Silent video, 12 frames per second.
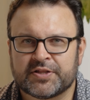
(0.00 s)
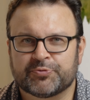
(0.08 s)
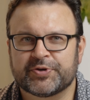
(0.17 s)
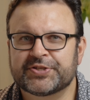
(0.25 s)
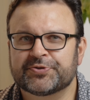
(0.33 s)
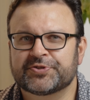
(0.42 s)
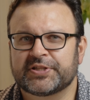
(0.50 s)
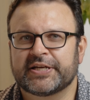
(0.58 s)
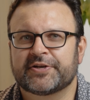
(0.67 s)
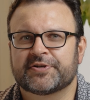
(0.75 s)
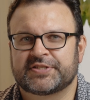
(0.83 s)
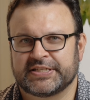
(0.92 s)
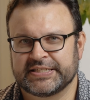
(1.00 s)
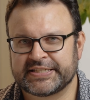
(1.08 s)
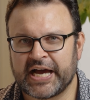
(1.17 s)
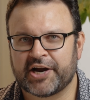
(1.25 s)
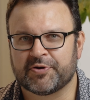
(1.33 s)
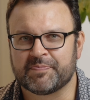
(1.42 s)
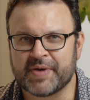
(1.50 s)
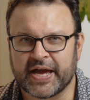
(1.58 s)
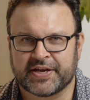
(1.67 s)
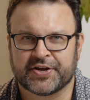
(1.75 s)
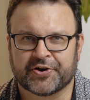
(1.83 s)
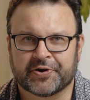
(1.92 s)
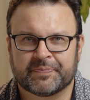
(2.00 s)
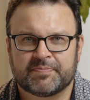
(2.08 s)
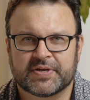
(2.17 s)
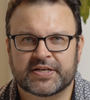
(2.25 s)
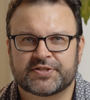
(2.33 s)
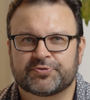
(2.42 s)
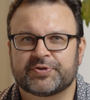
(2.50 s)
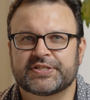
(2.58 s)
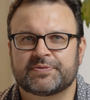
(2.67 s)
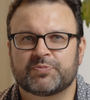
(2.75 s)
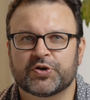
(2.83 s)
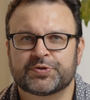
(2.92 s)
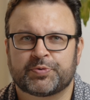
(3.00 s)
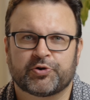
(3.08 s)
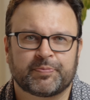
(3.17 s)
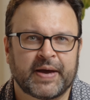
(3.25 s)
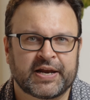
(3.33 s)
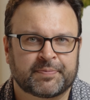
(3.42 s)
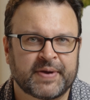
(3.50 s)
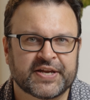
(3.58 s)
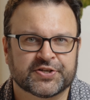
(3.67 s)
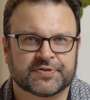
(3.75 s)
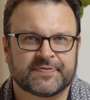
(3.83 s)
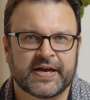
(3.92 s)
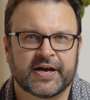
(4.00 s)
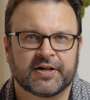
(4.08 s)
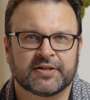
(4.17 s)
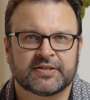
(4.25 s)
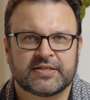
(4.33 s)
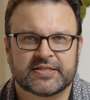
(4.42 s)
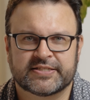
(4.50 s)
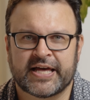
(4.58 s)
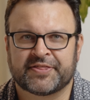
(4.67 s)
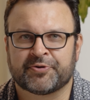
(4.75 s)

The research layer is the entire bet here, because the reason most programmatic pages fail is that